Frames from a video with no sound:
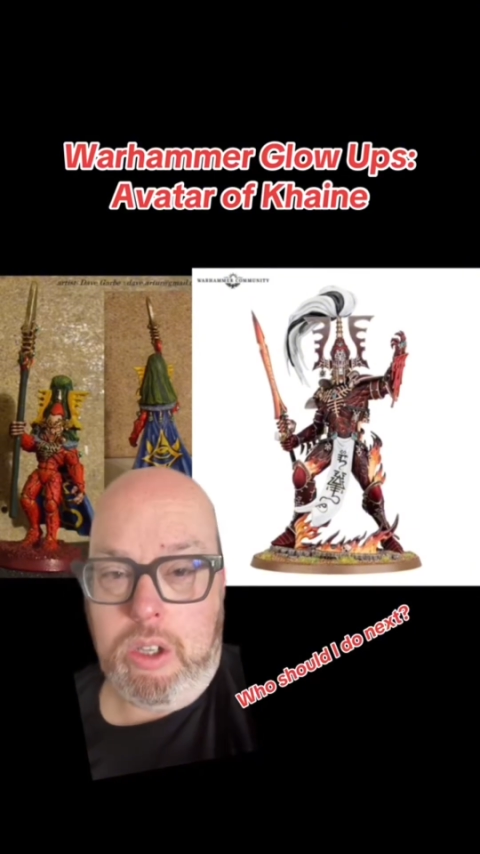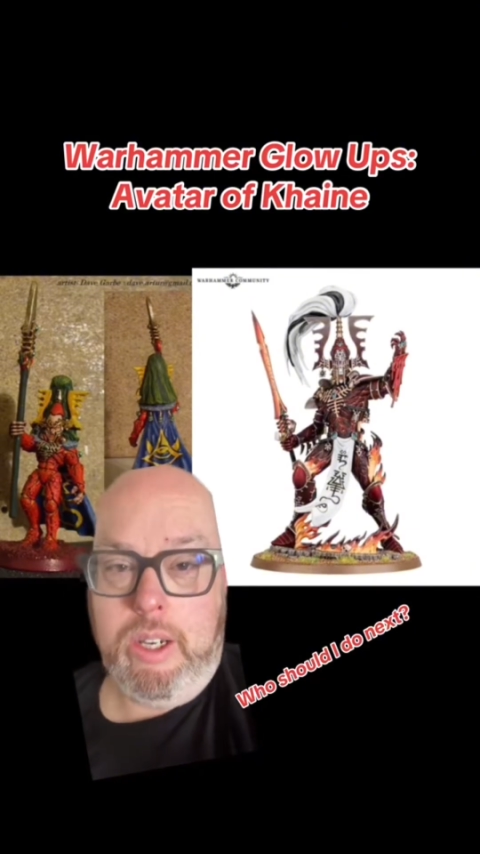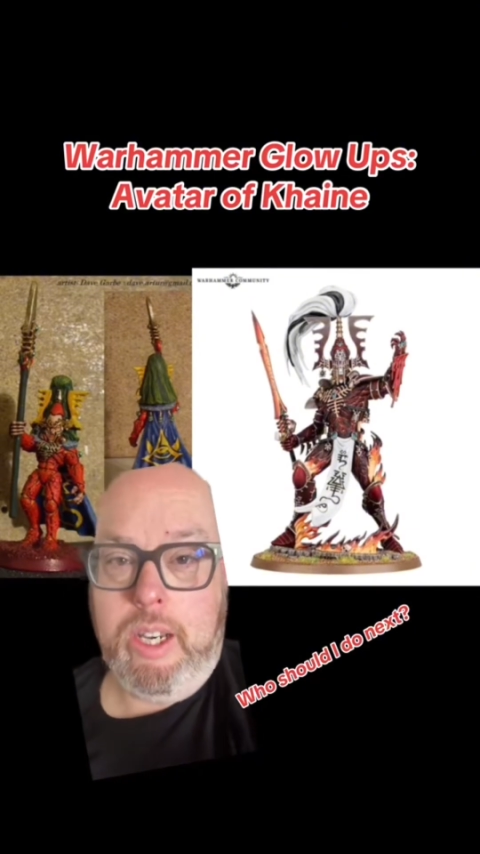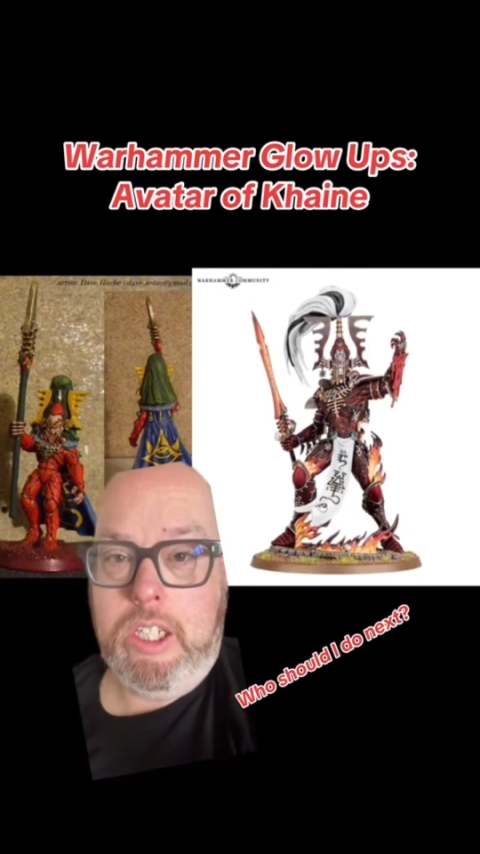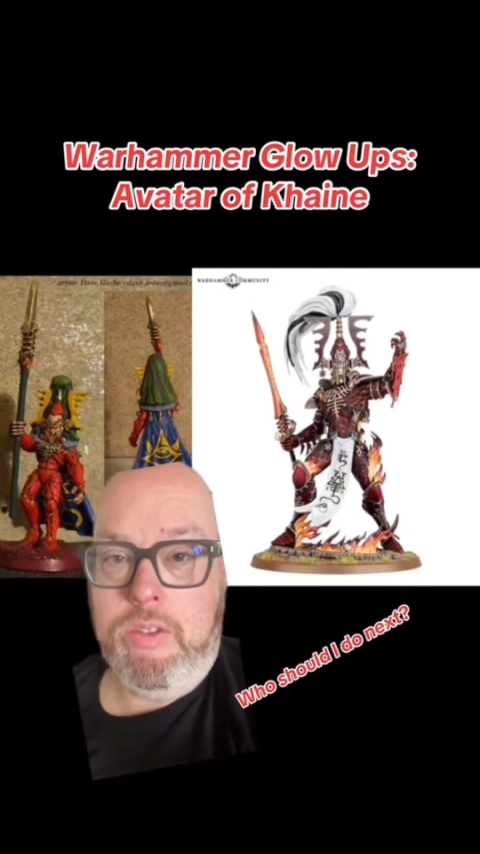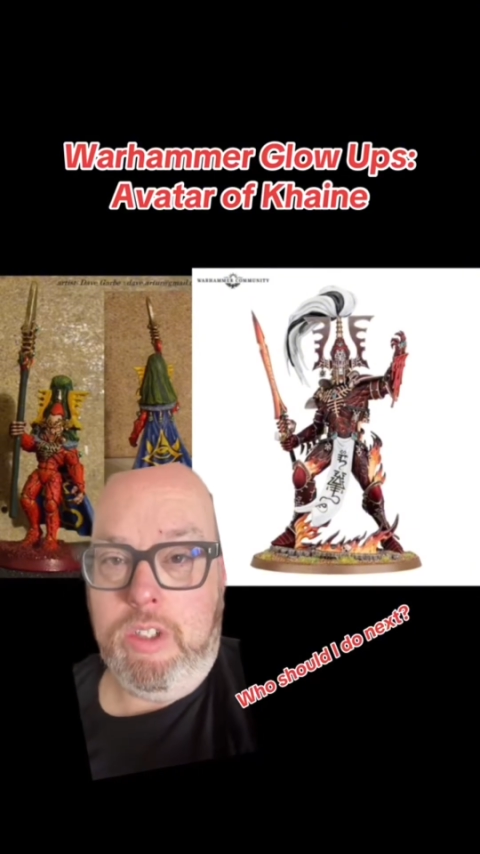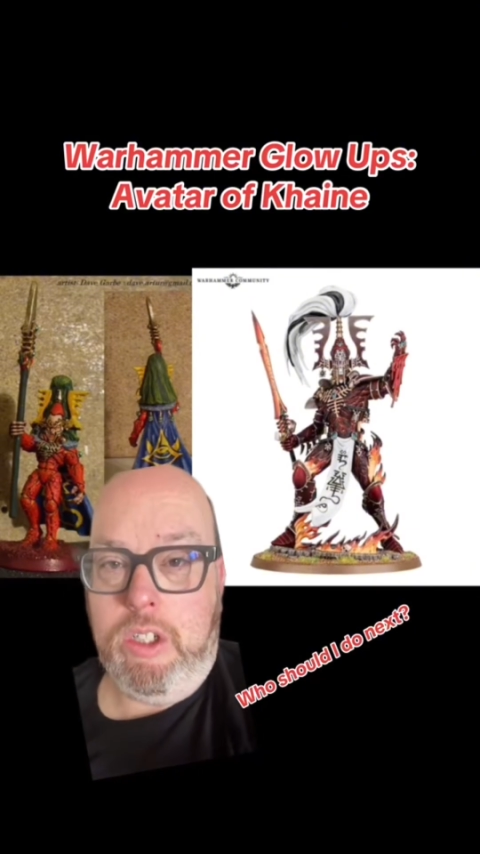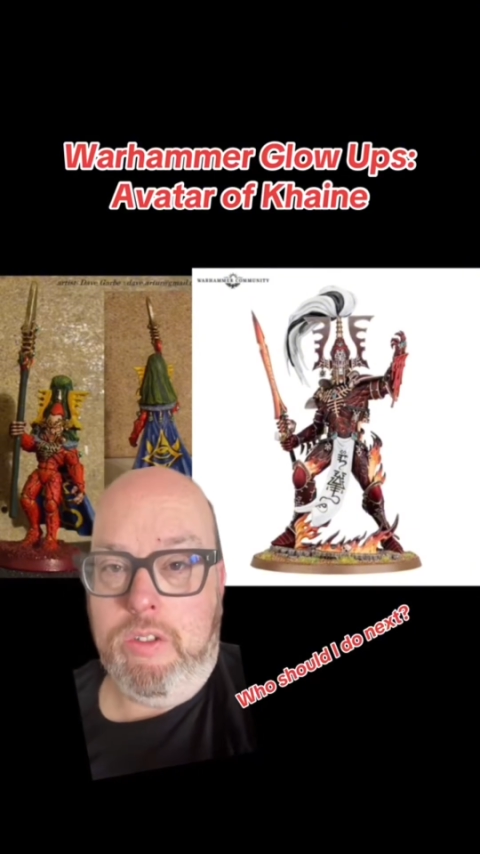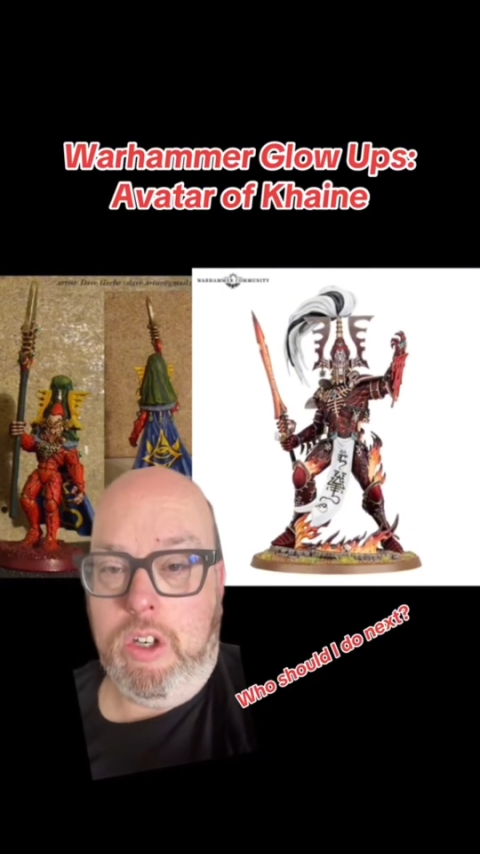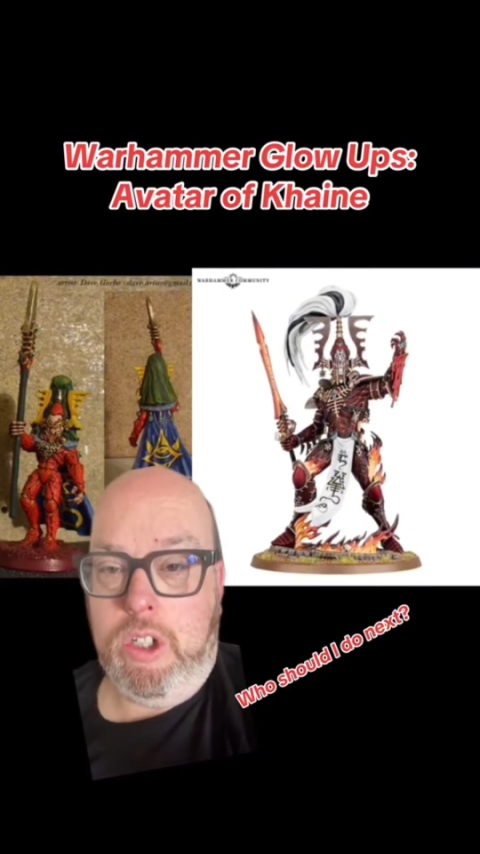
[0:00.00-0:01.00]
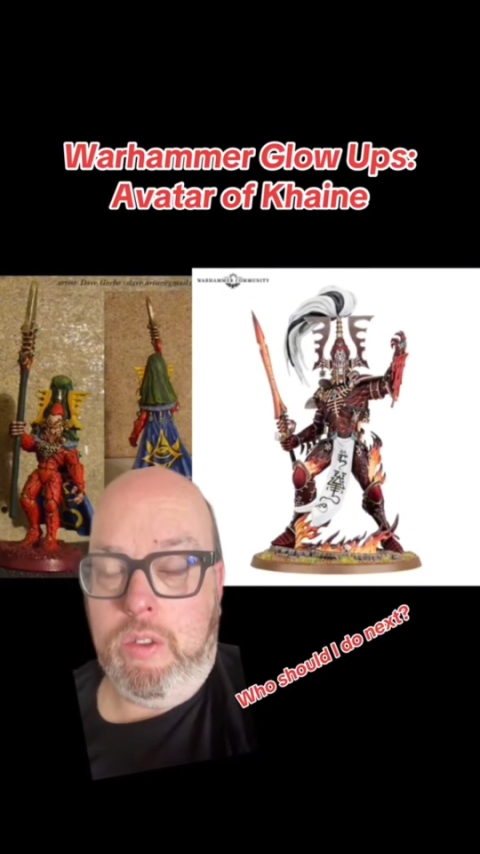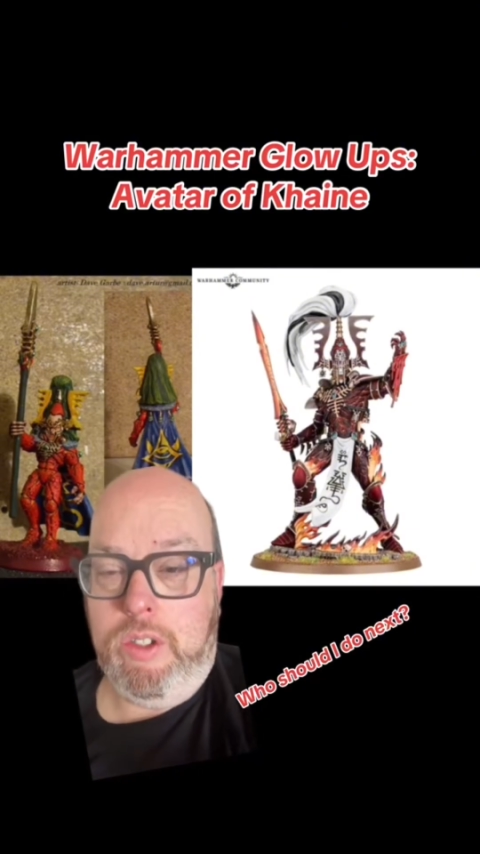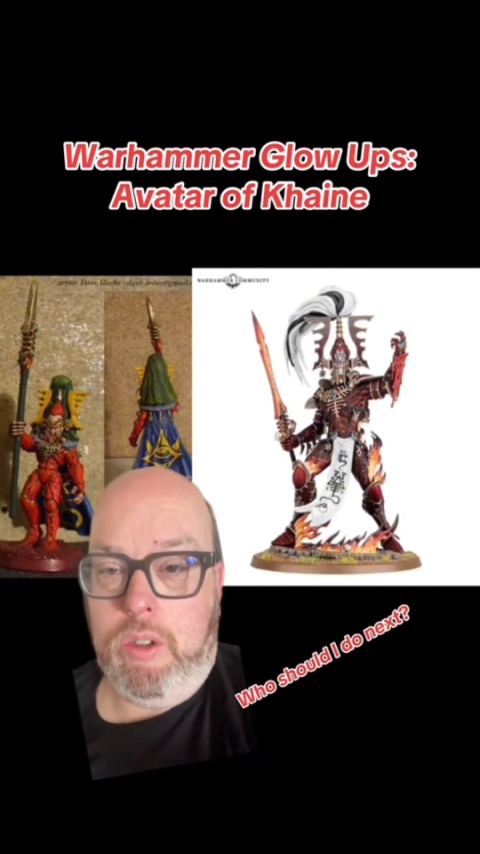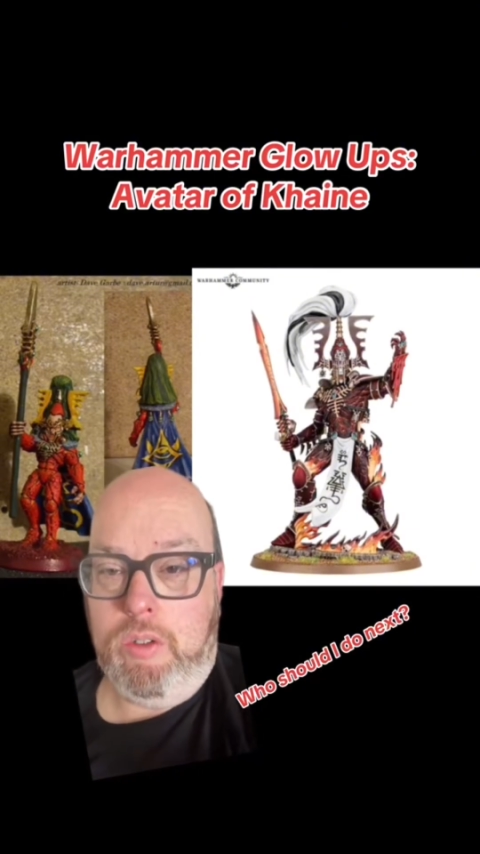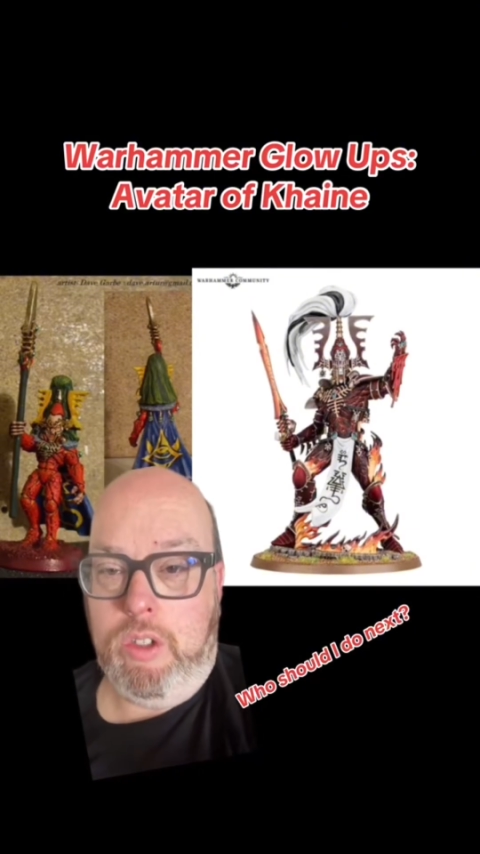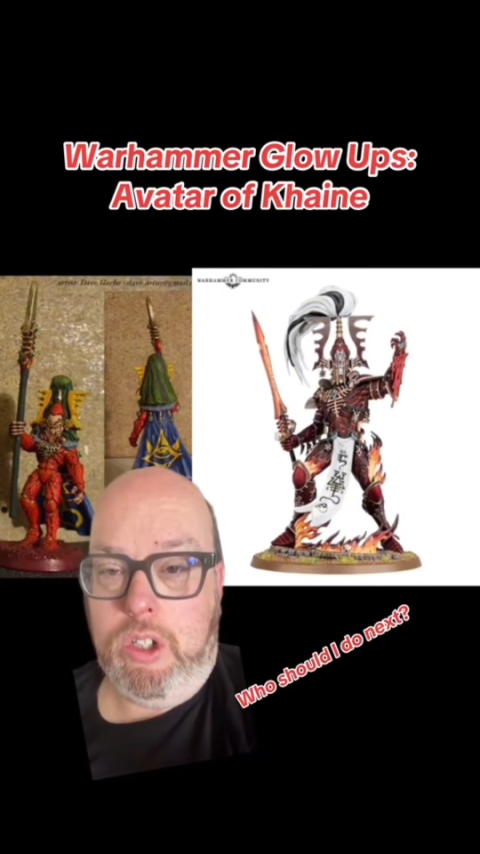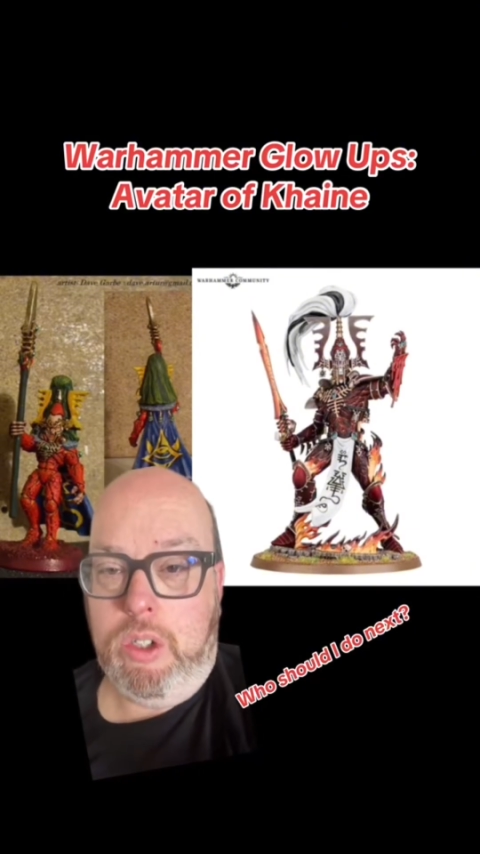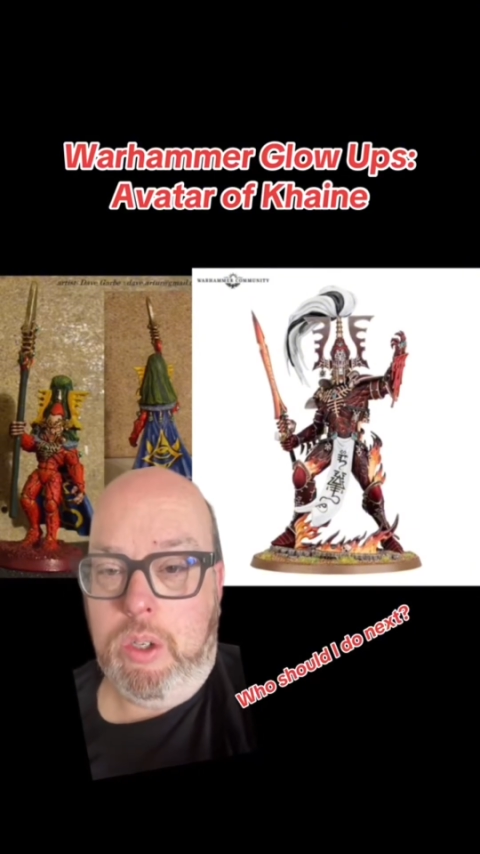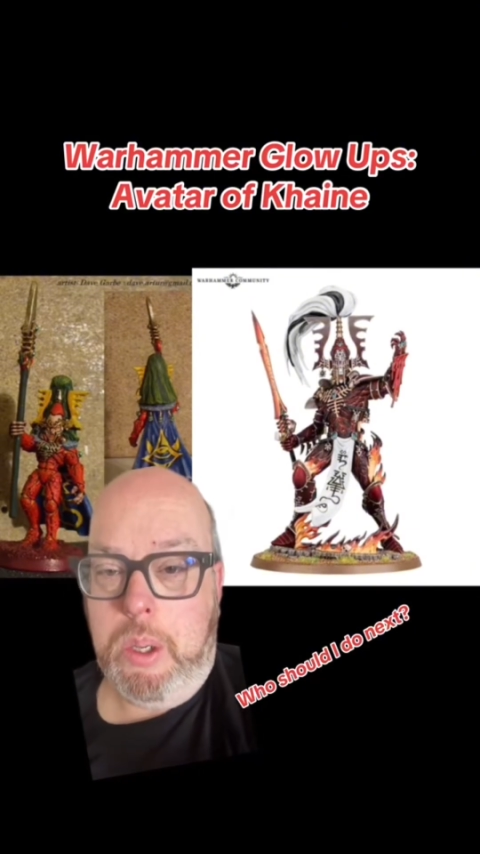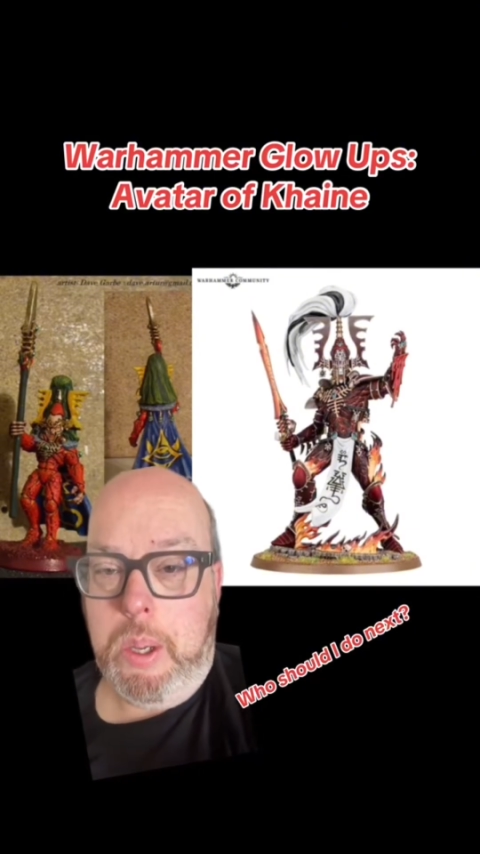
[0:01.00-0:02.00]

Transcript: I guess, in the new version of the old version.